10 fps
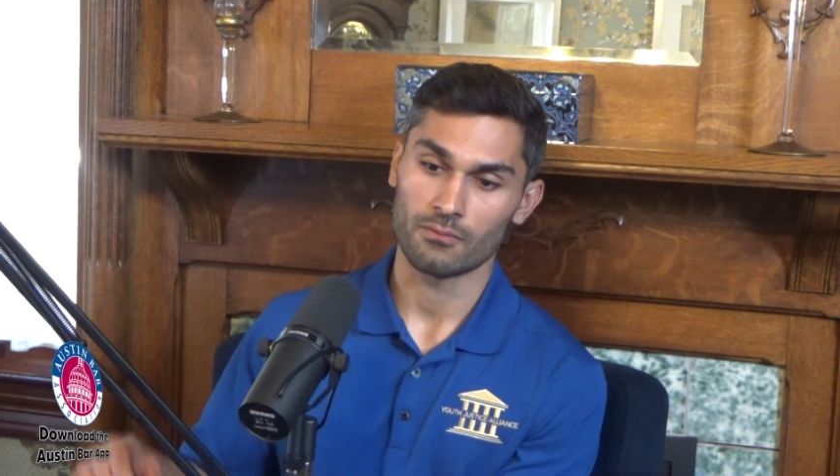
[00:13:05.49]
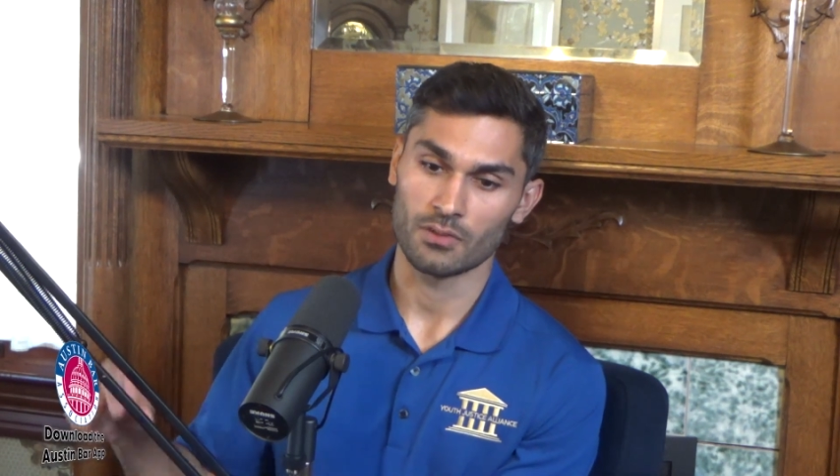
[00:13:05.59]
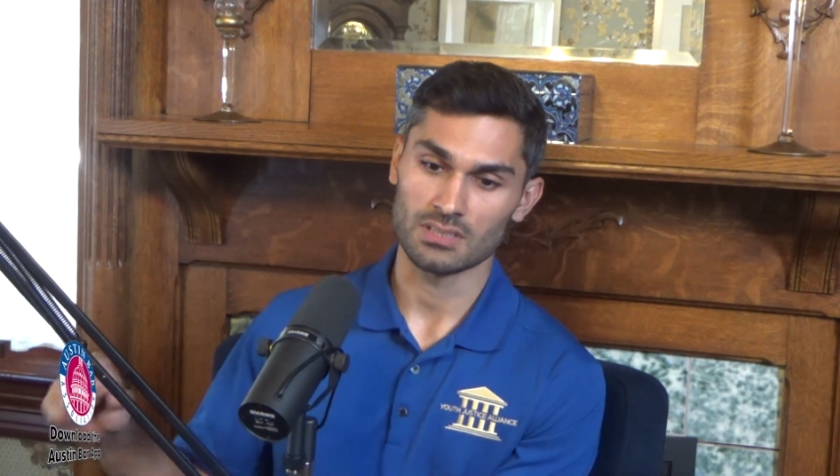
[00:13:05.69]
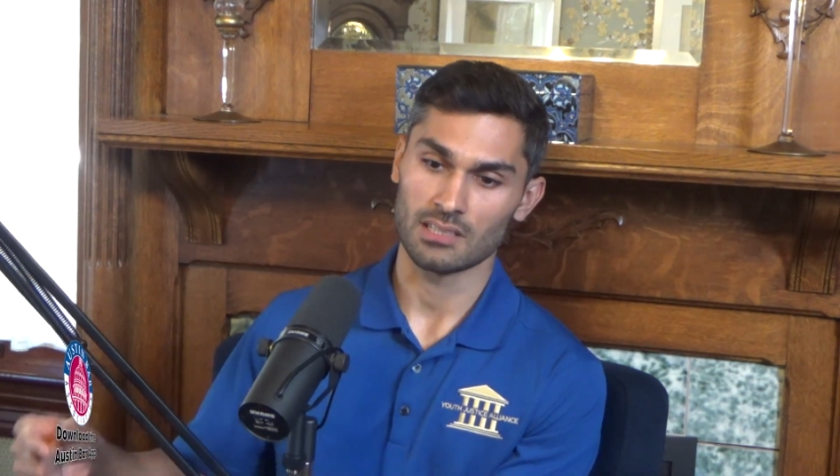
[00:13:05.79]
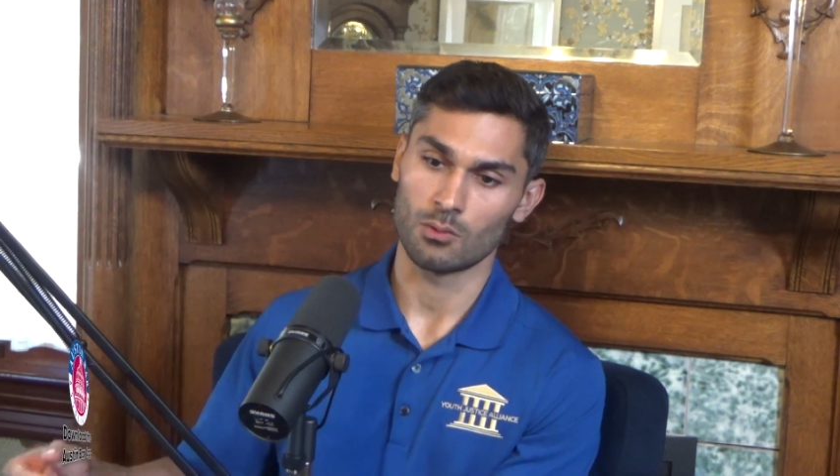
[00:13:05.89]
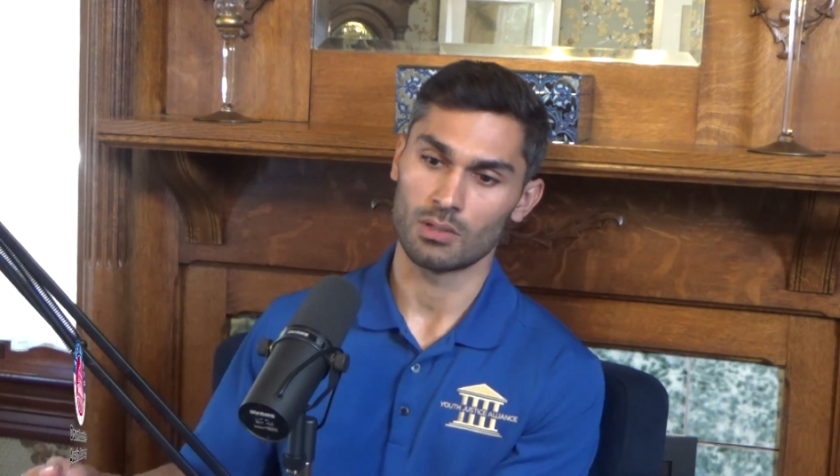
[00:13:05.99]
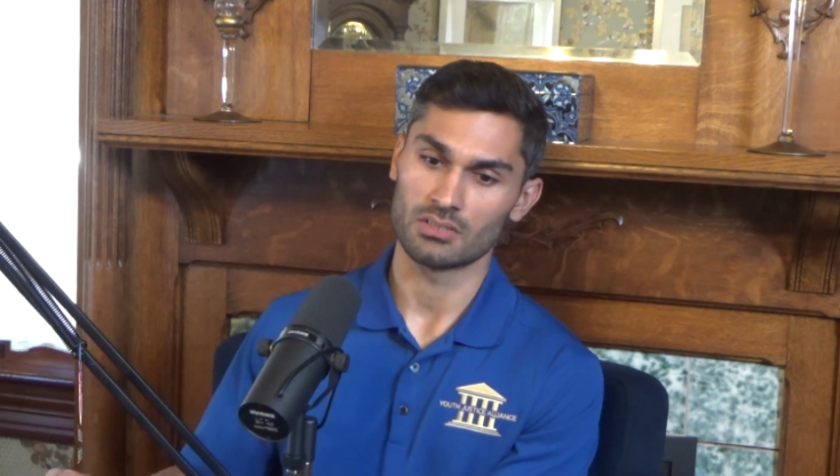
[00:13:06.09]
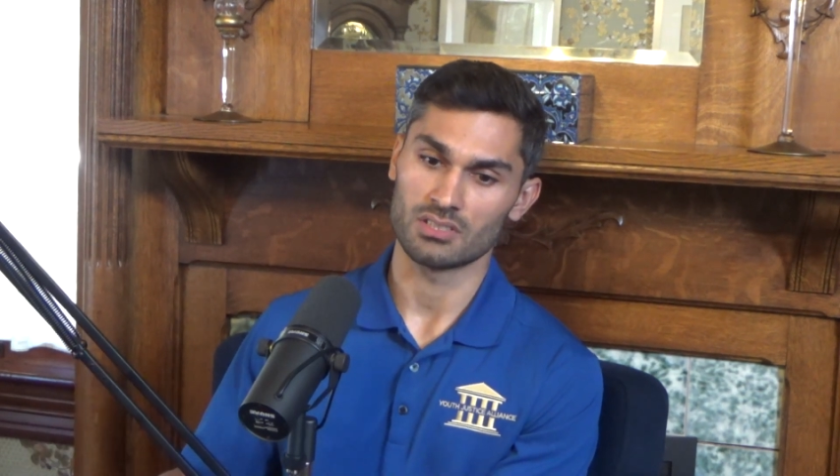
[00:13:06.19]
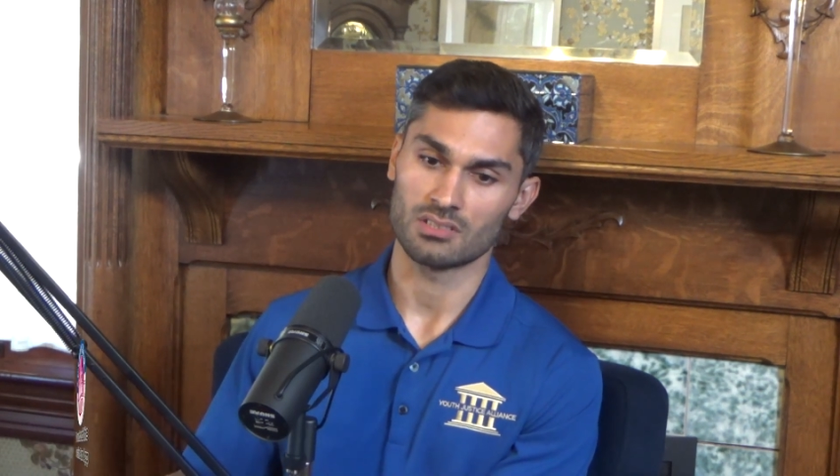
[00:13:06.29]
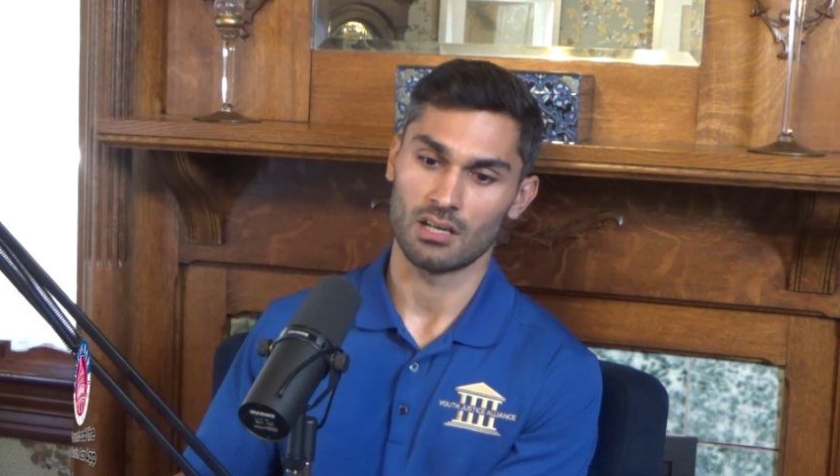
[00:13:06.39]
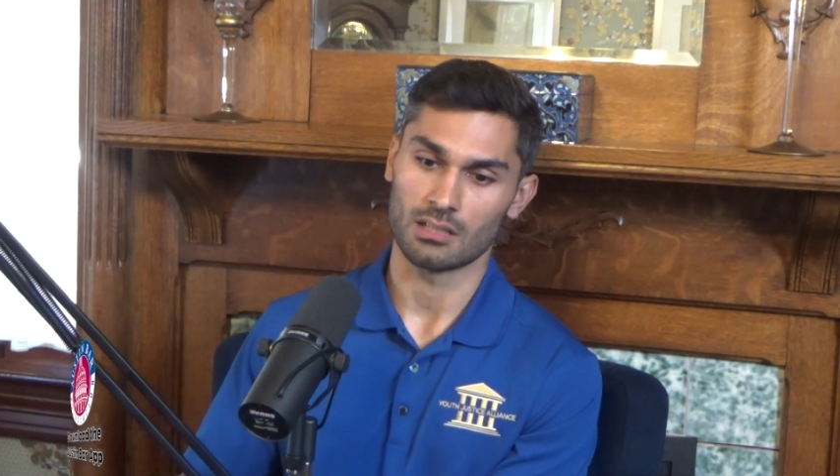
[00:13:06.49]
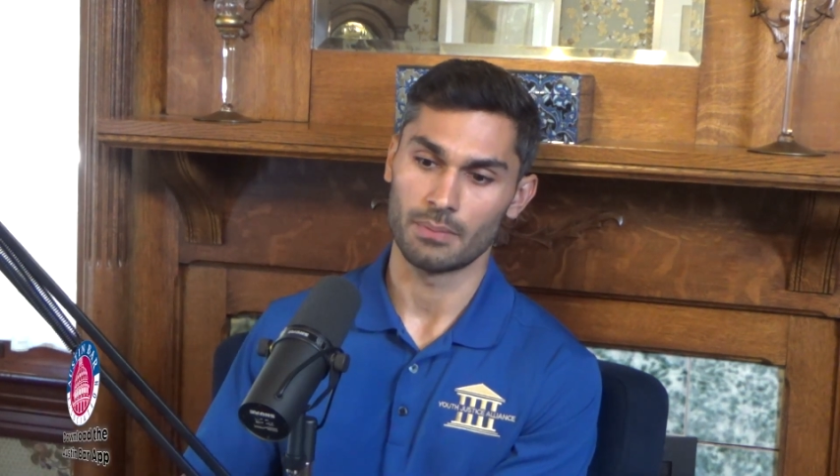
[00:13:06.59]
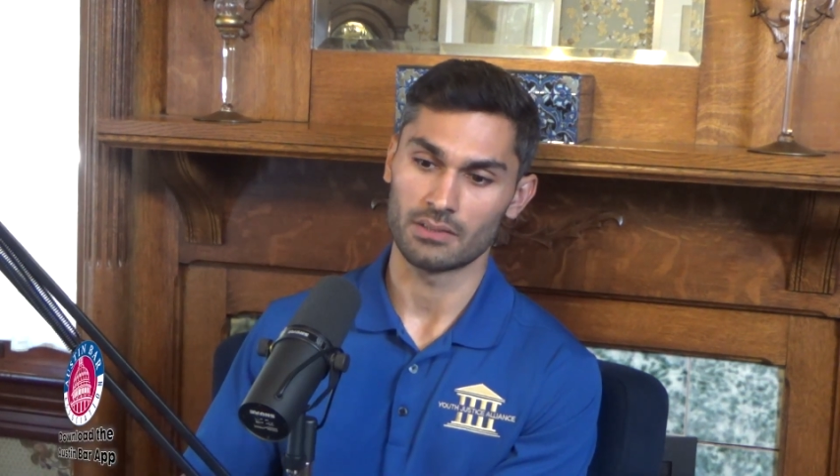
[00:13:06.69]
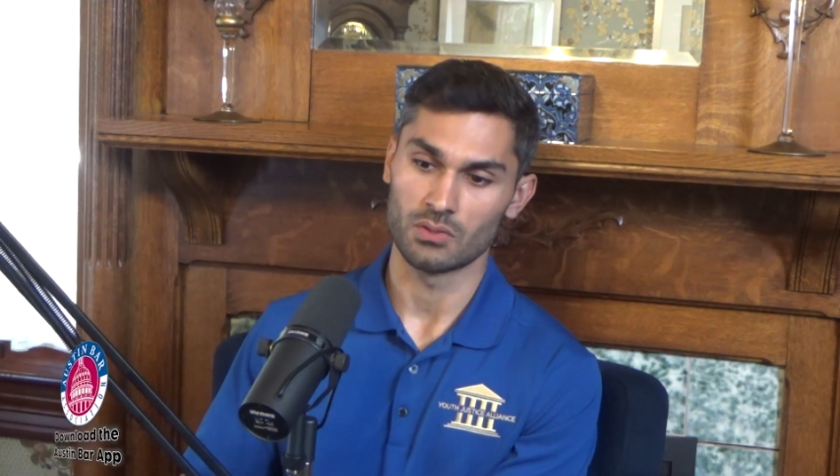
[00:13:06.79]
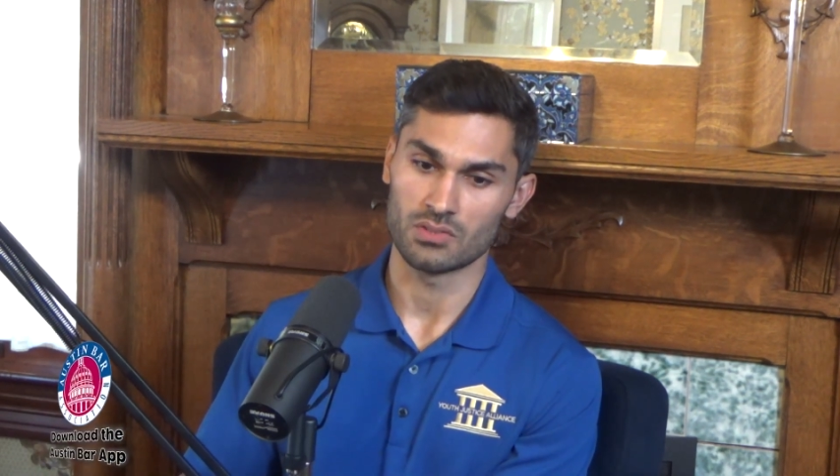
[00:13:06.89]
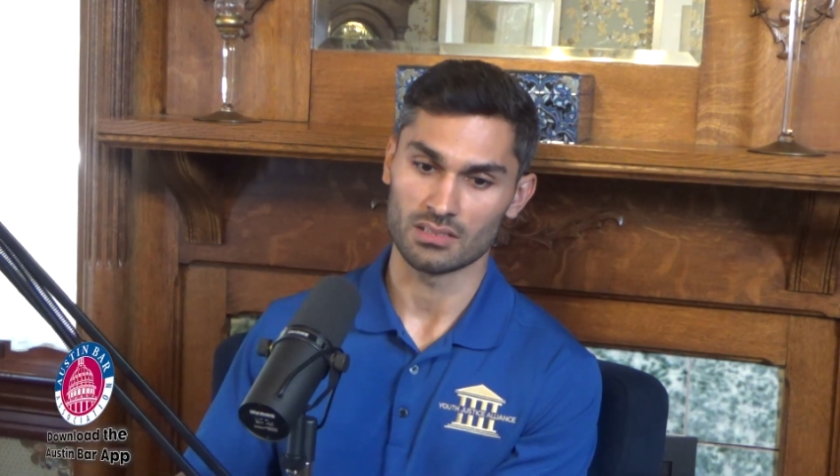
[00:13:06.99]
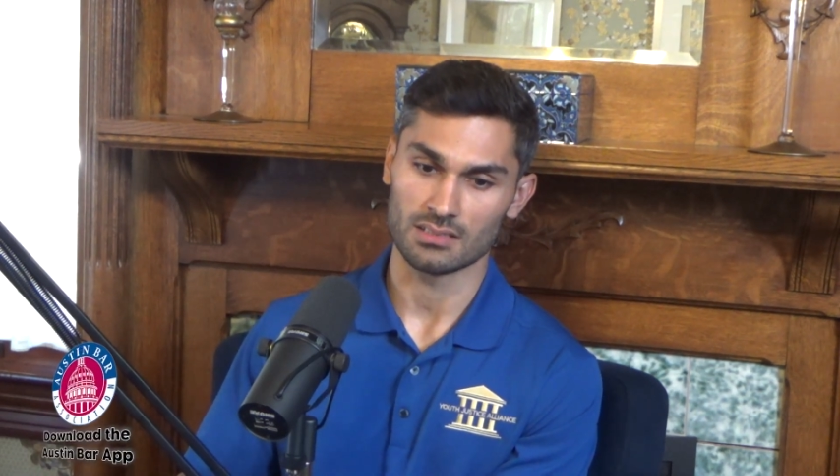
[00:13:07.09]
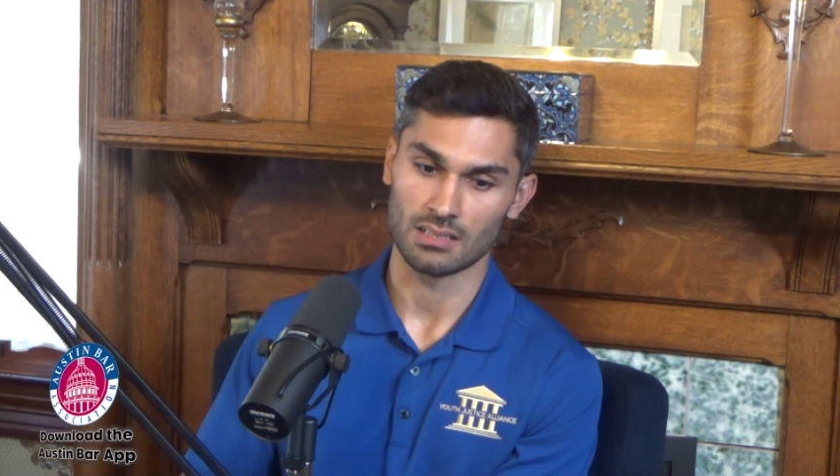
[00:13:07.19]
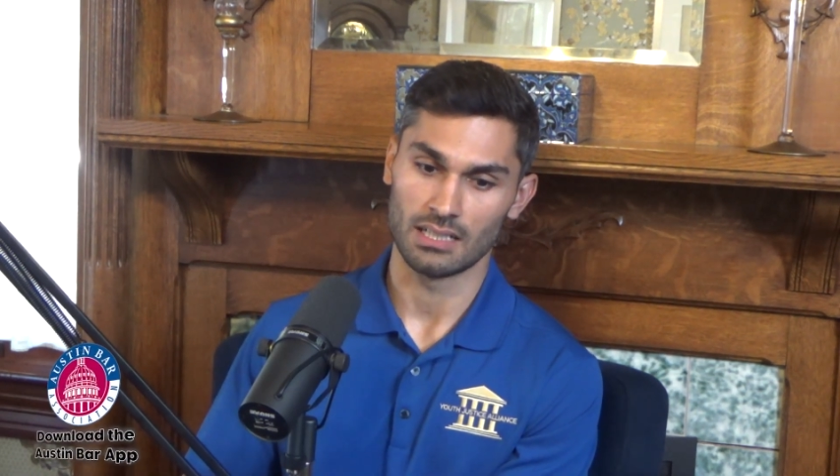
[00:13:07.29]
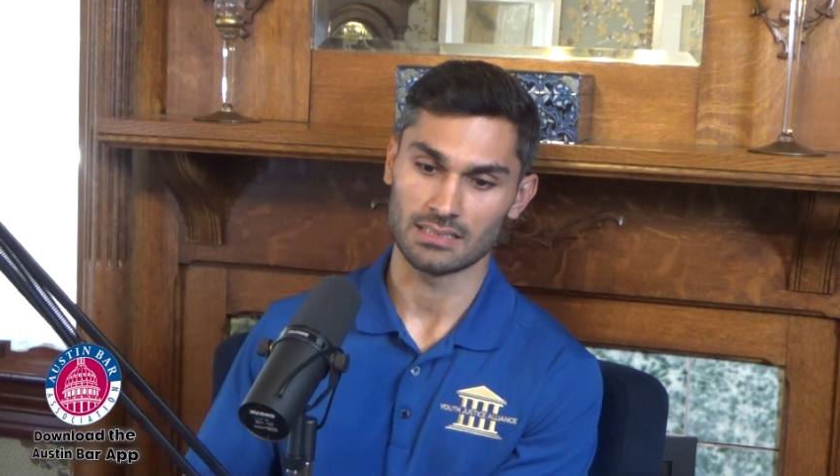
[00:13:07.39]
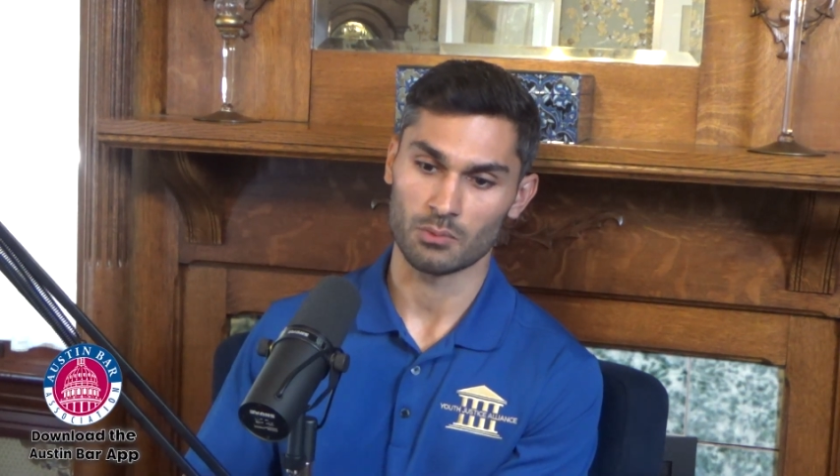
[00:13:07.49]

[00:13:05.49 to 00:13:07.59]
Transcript: first, I don't want to just talk about the Youth Justice Alliance.